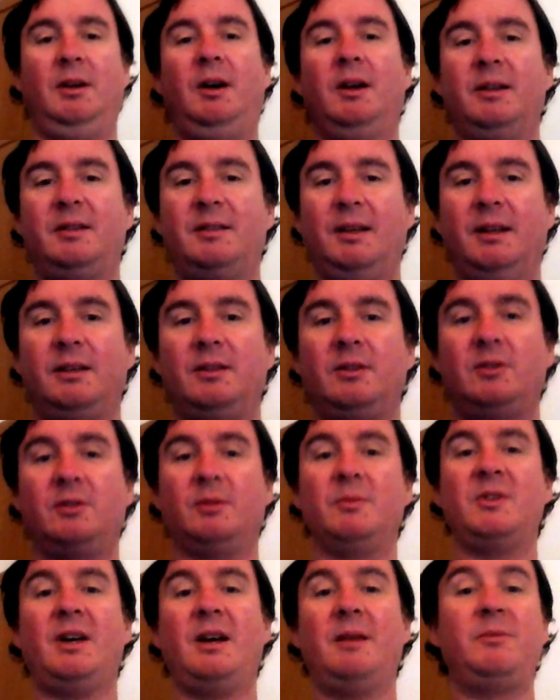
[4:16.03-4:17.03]
Honestly,
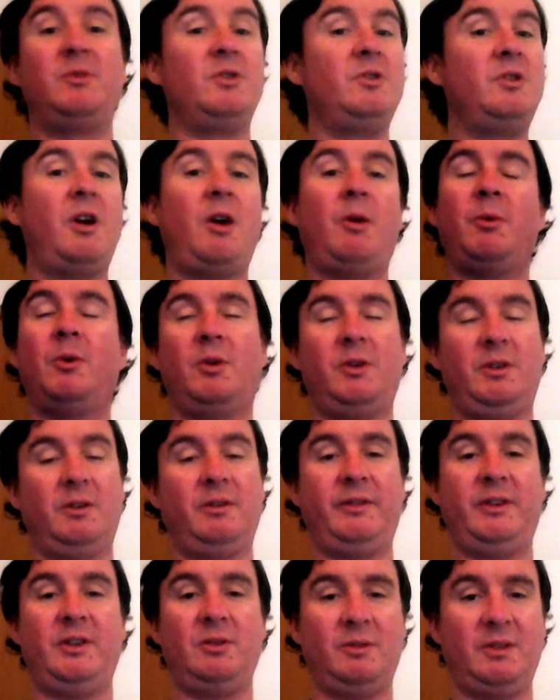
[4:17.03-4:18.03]
sometimes no
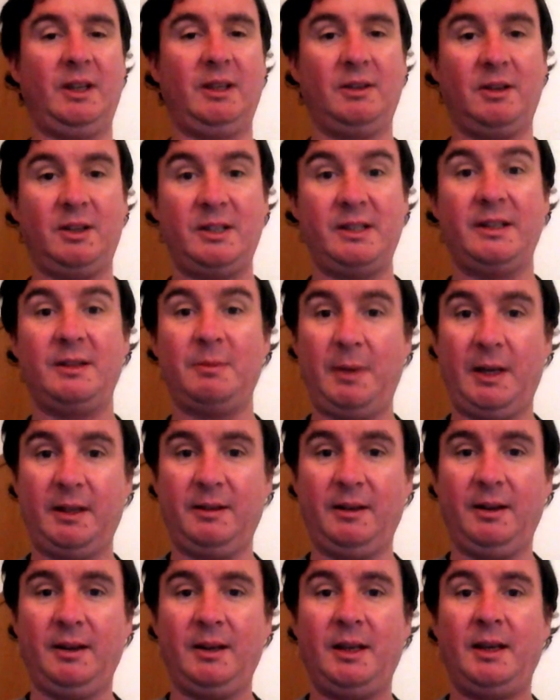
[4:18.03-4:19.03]
audio-visual technology is
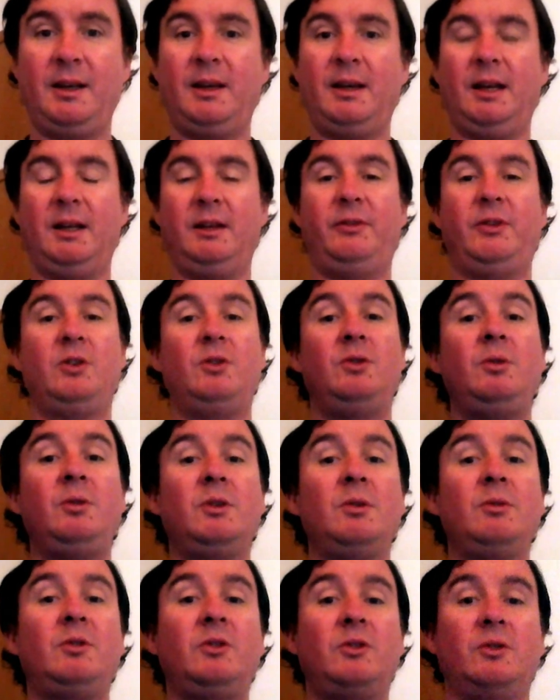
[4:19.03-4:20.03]
better. And if you do
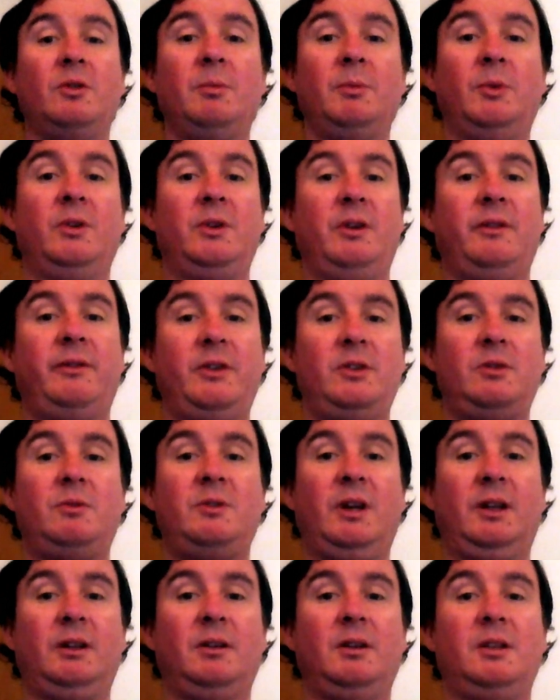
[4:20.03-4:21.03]
use some audio-visual
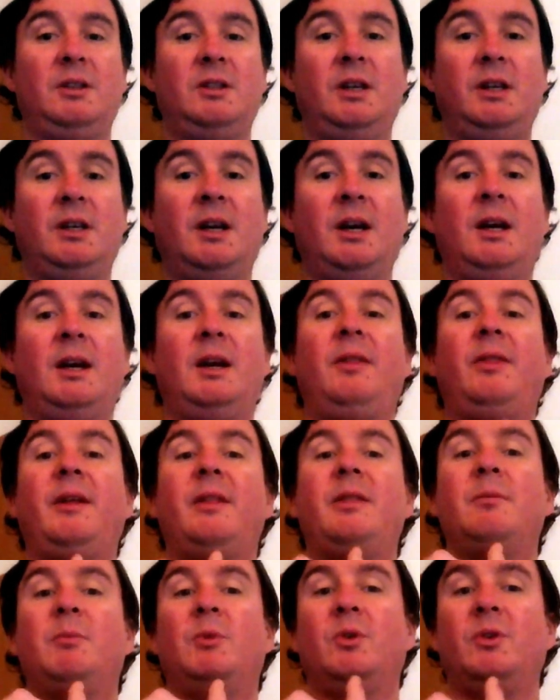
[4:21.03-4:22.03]
technology,
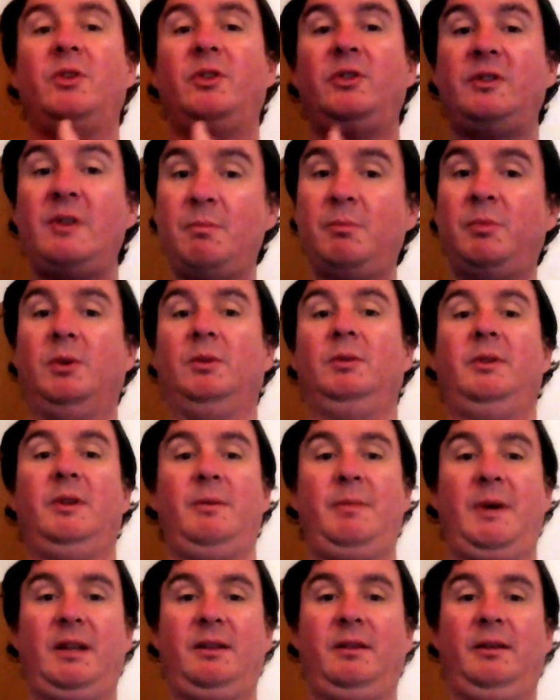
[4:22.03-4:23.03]
then the more simple
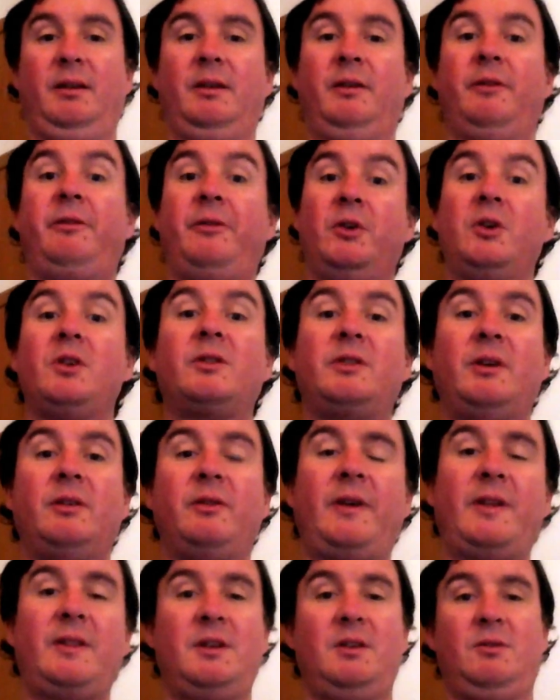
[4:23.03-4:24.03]
the better, for
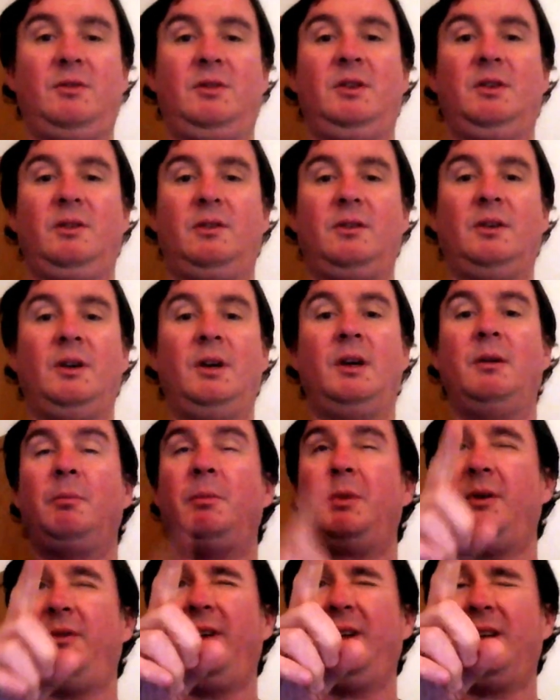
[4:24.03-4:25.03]
yourself and the audience.
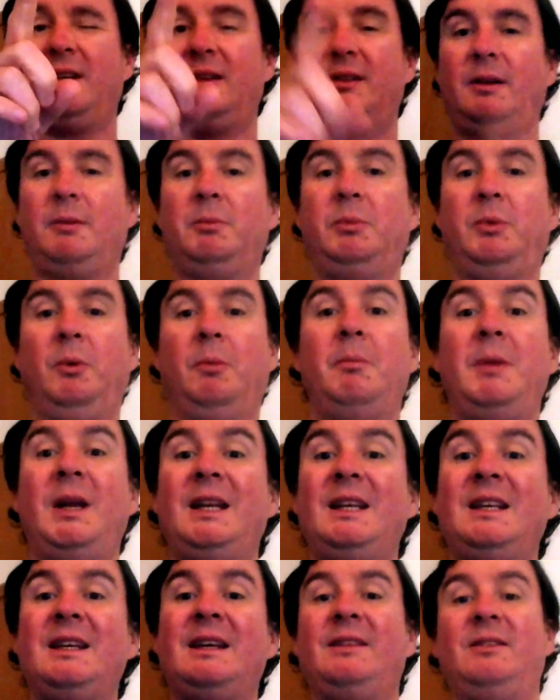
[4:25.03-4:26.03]
Perfect example,
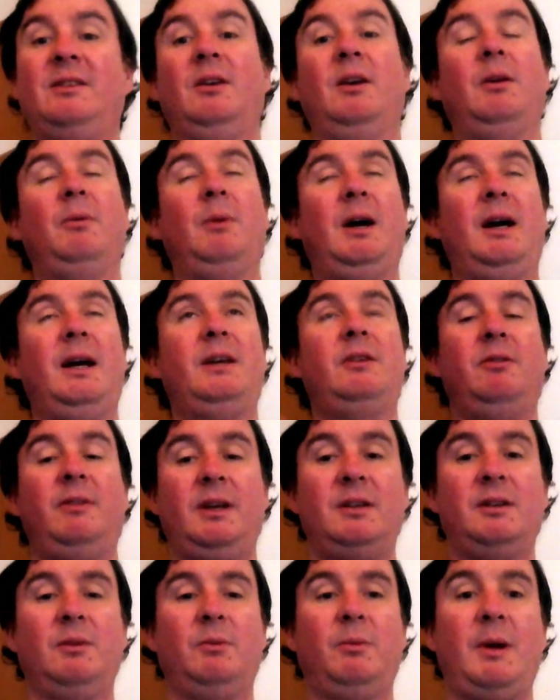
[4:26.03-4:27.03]
many years ago I
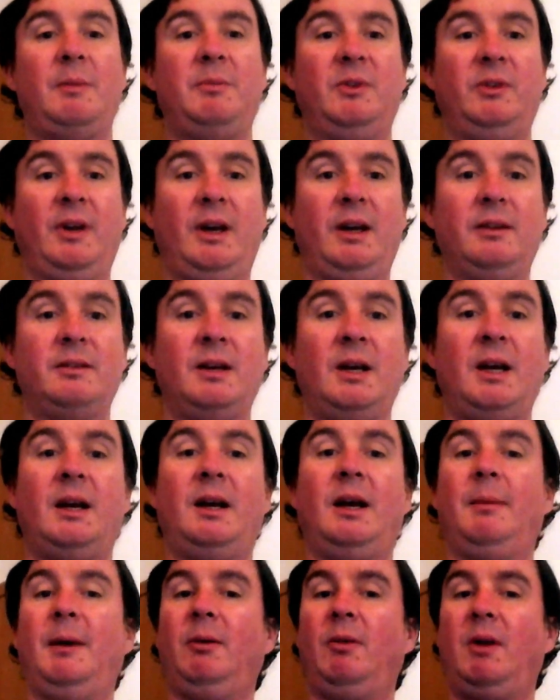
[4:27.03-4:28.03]
created a website
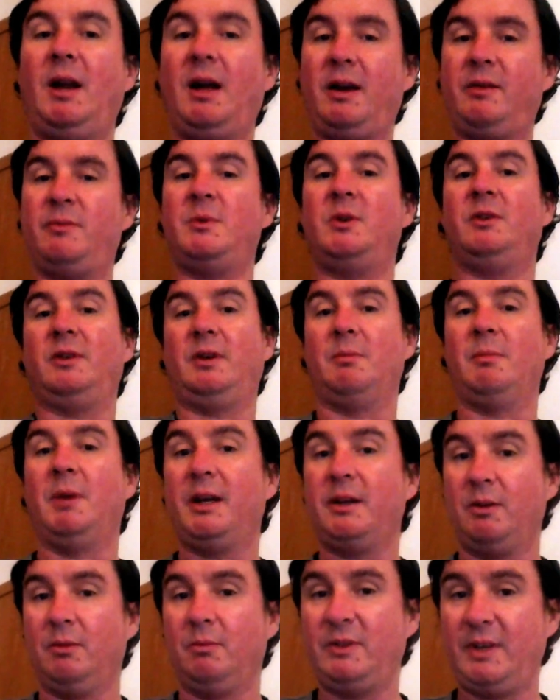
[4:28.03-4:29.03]
about live music in
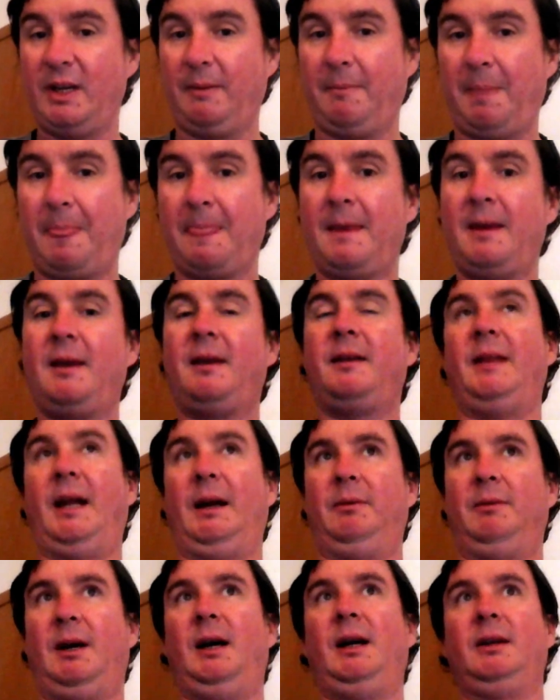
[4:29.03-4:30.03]
my hometown.
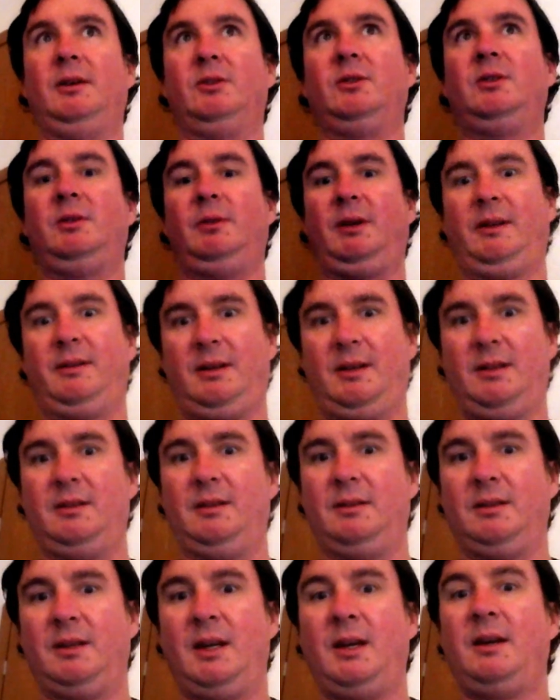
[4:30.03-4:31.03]
Now, I got too
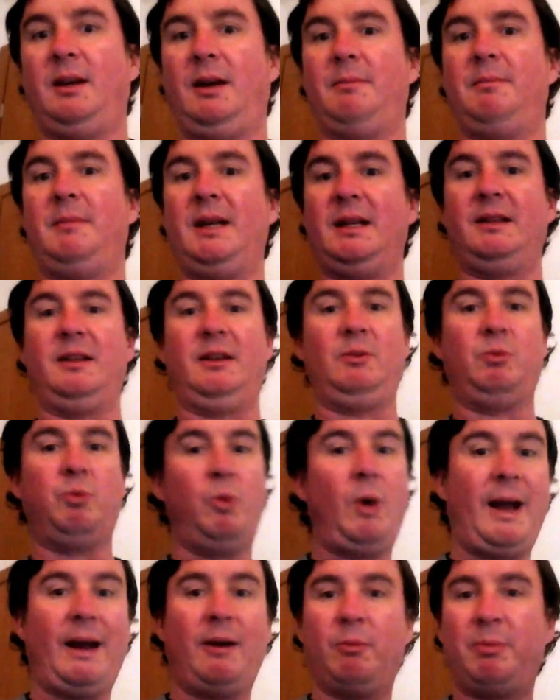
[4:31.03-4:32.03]
excited and made this
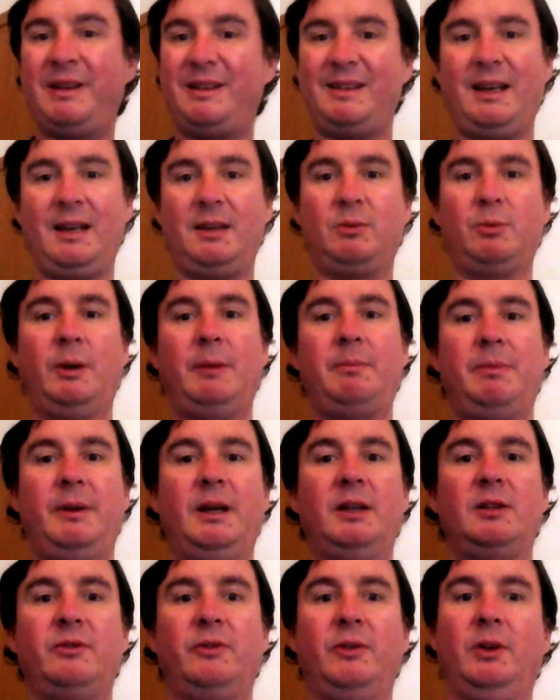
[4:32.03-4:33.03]
wow pizzazz
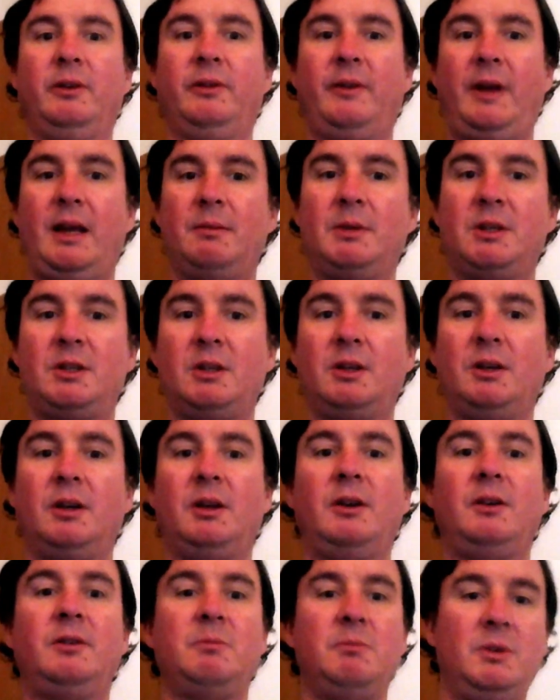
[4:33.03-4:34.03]
webpage full of
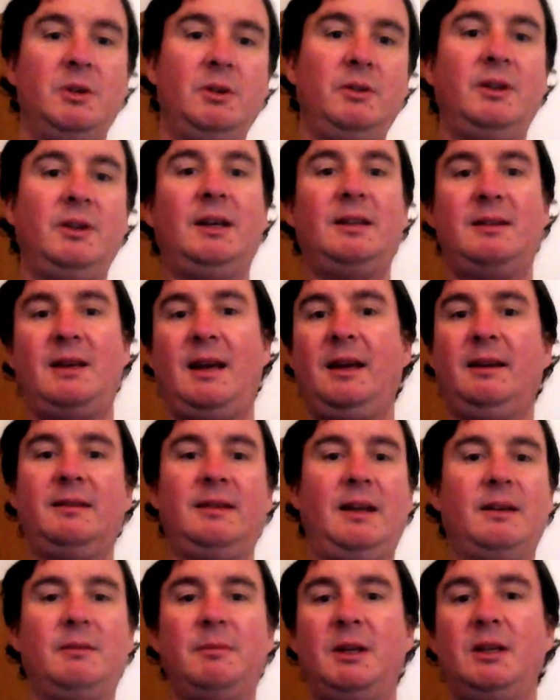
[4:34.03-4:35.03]
images, music,
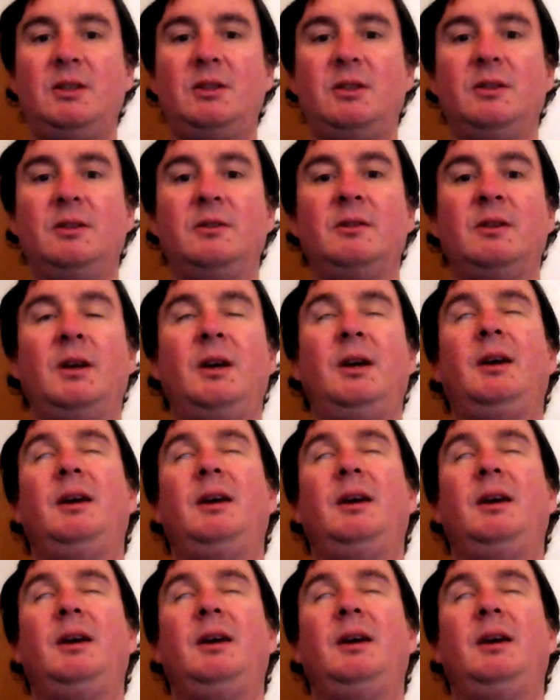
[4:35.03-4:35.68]
text, animations.